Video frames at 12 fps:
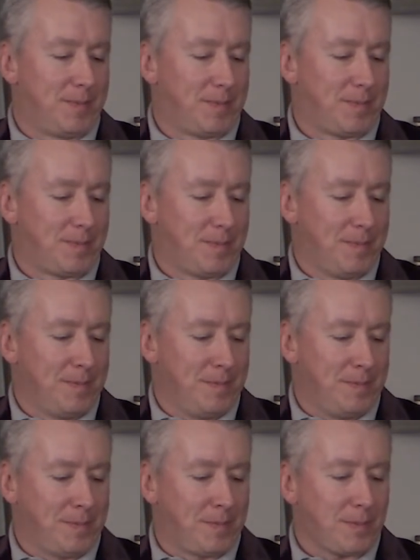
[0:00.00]

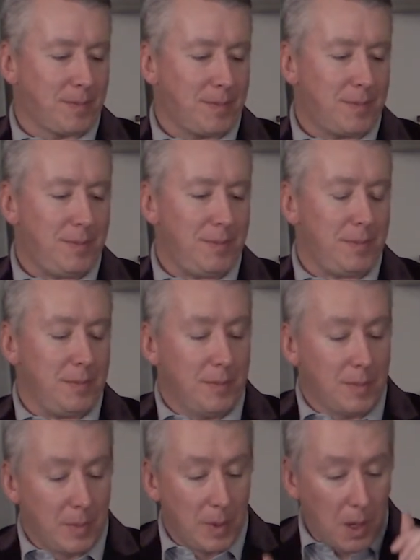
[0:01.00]

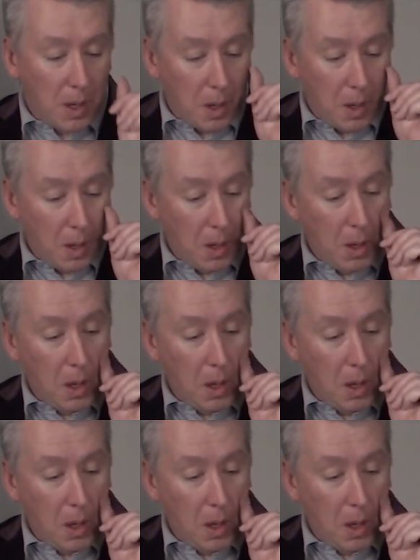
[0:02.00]
(not speaking)